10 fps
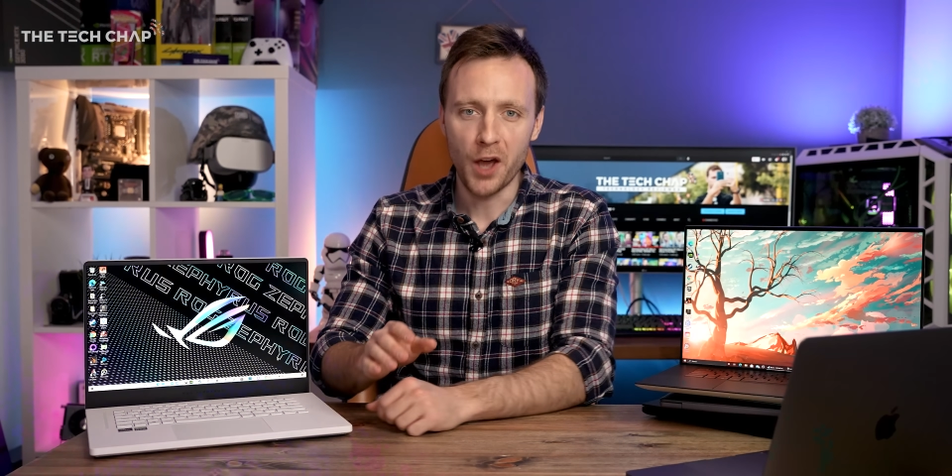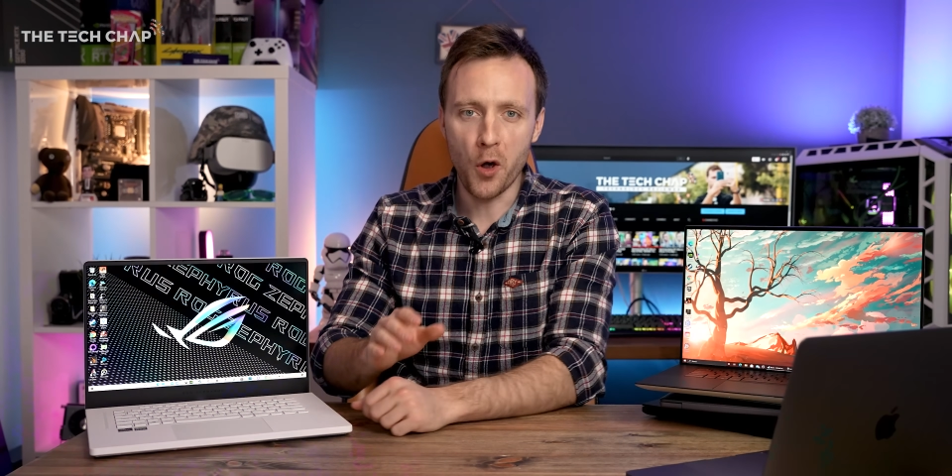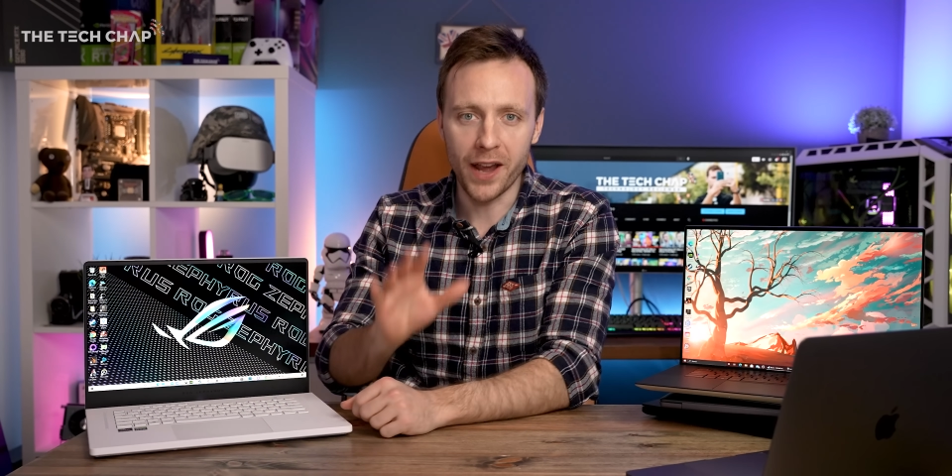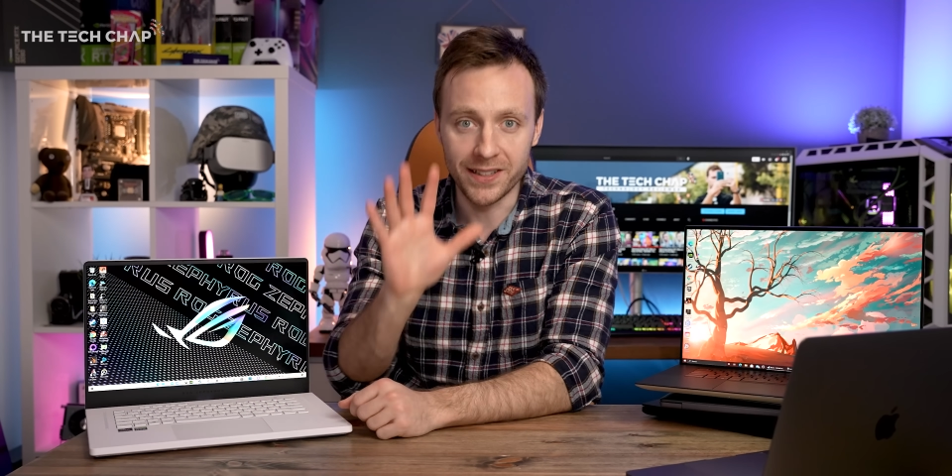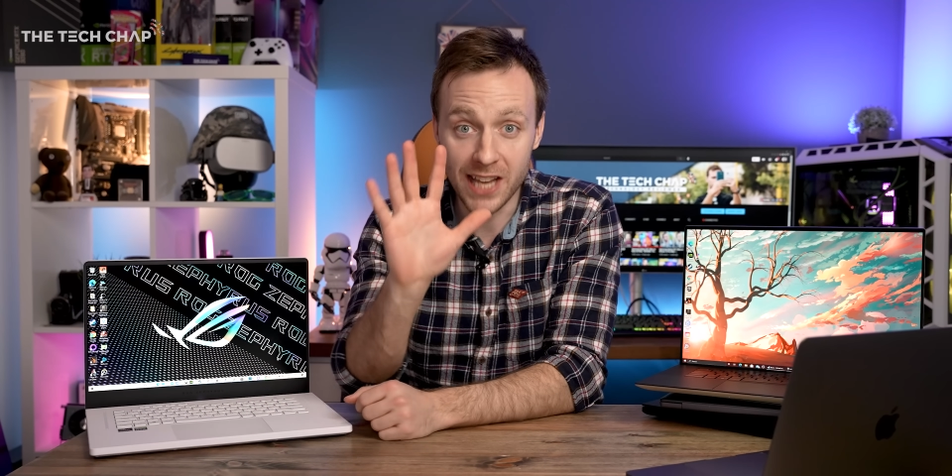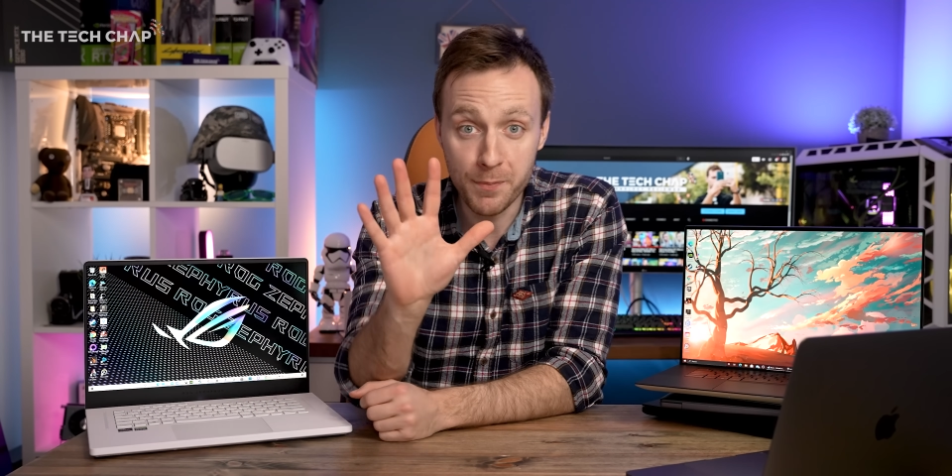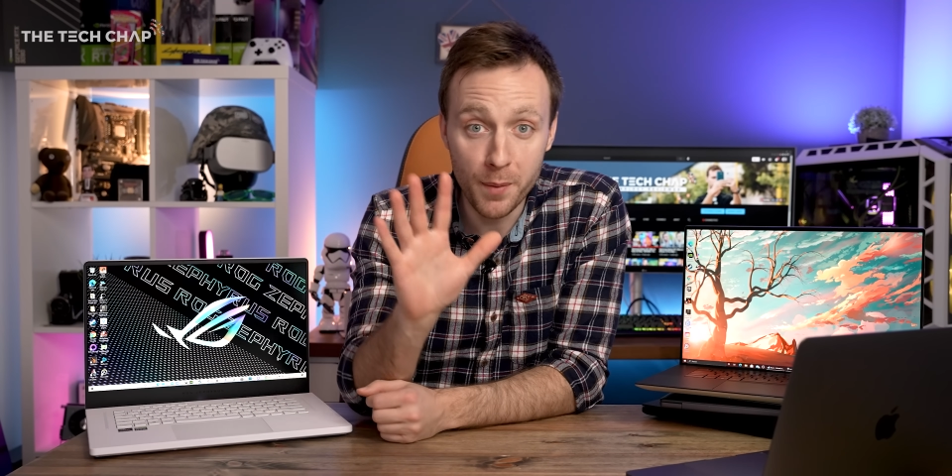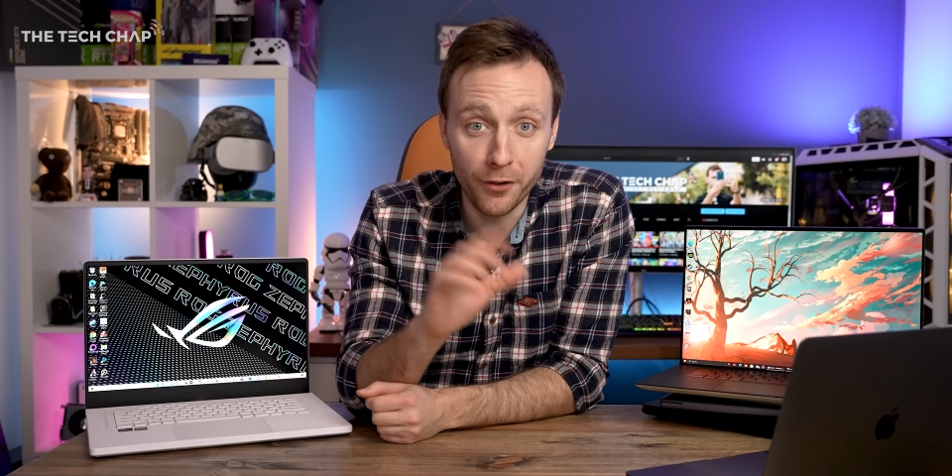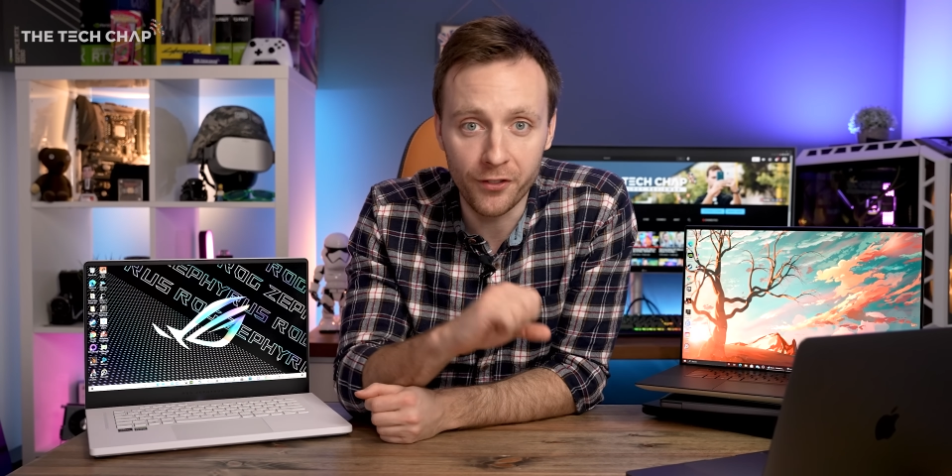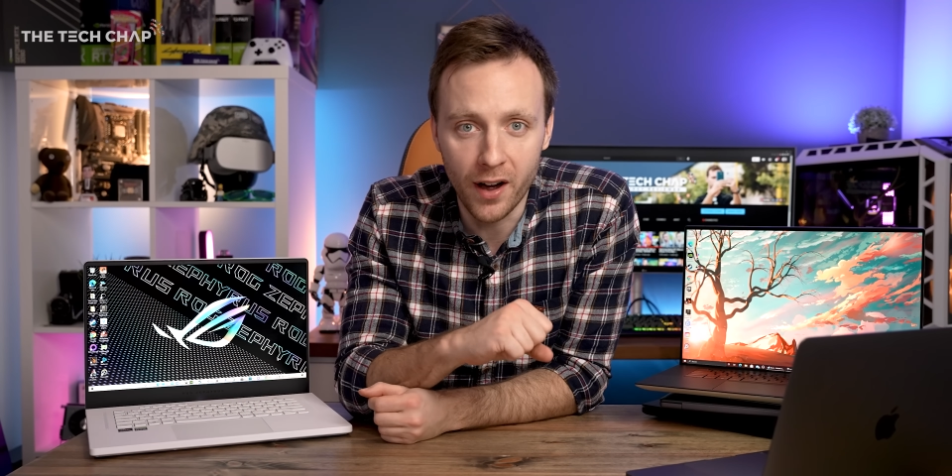Okay, tip
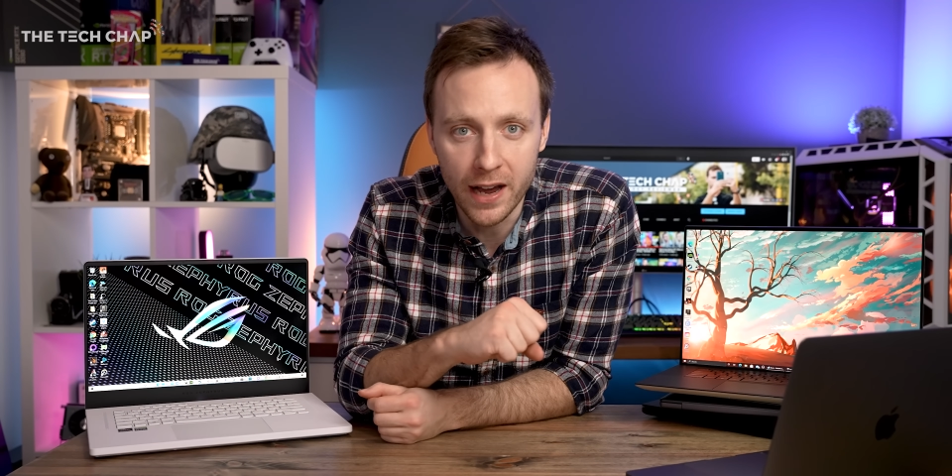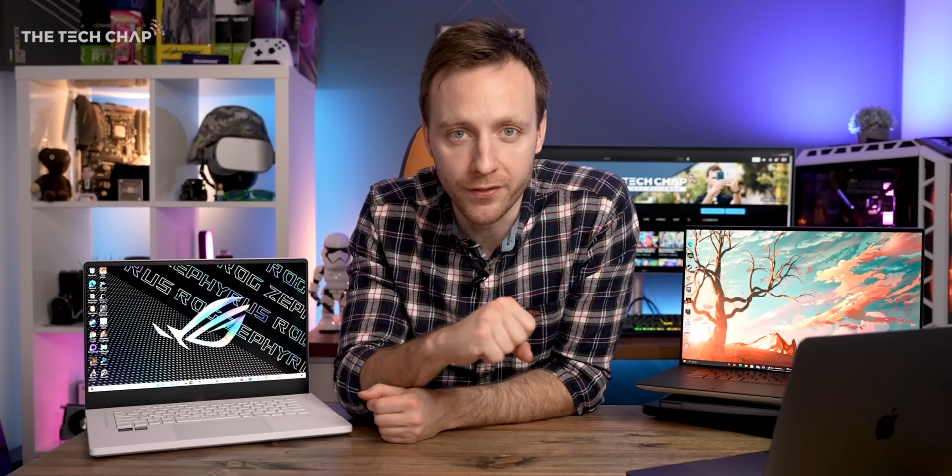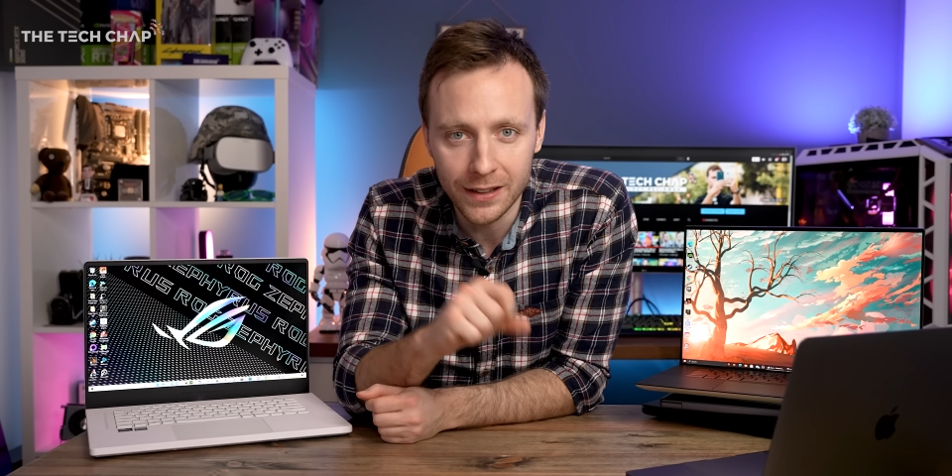number five,